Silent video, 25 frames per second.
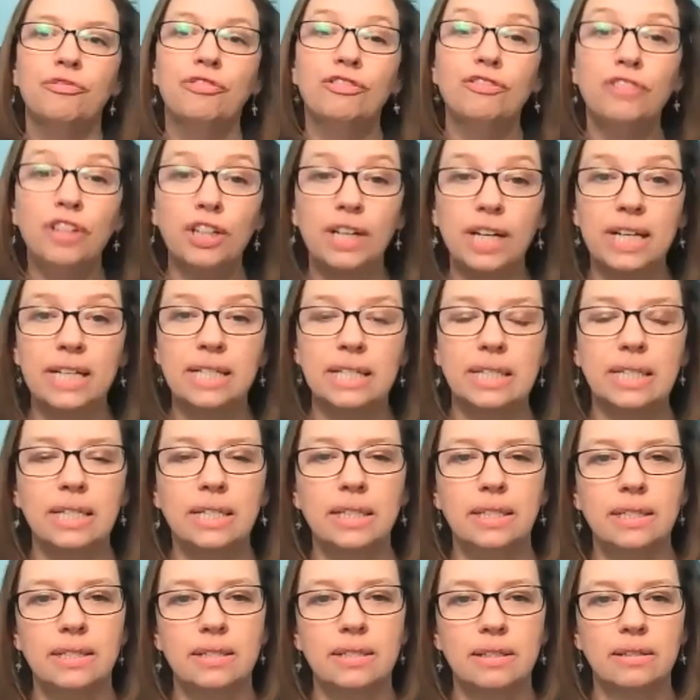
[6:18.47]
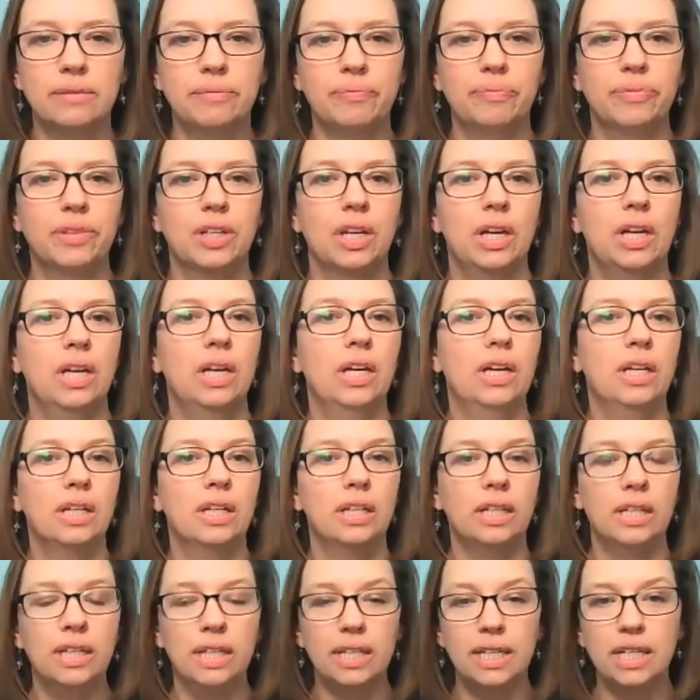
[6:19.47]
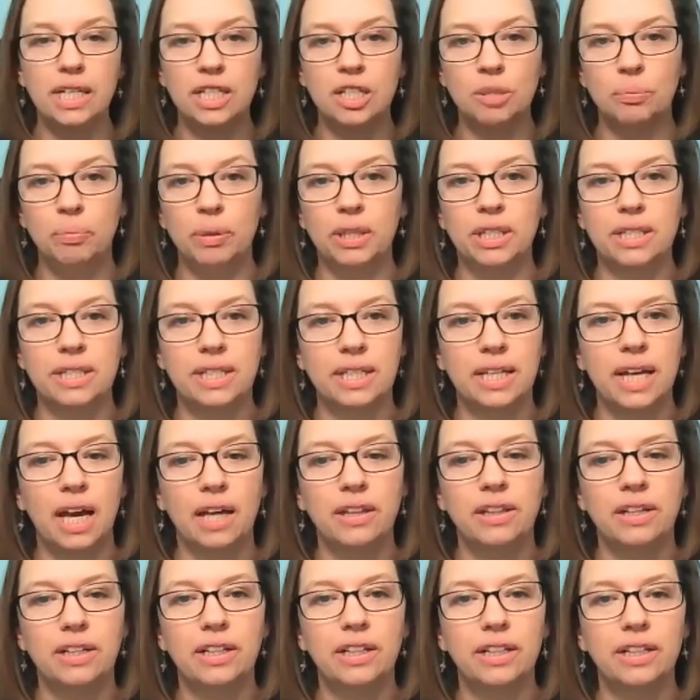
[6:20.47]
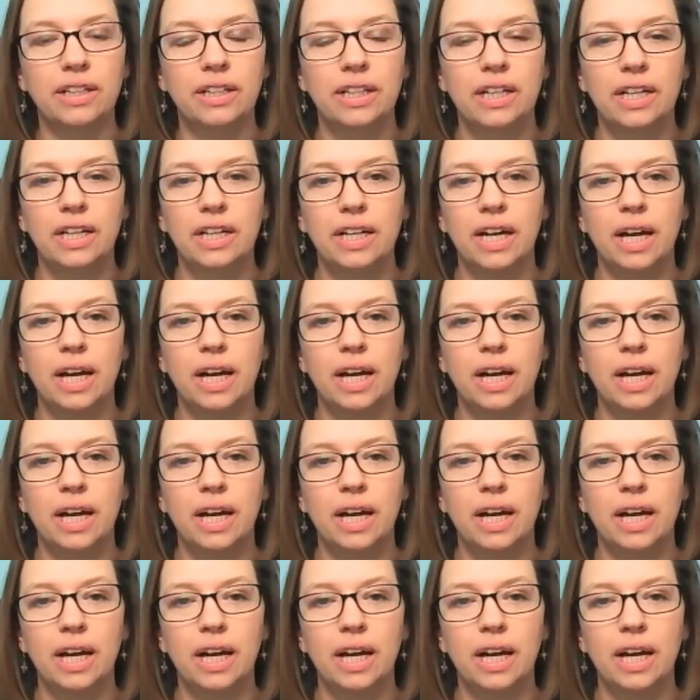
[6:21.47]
For instance, you need to put together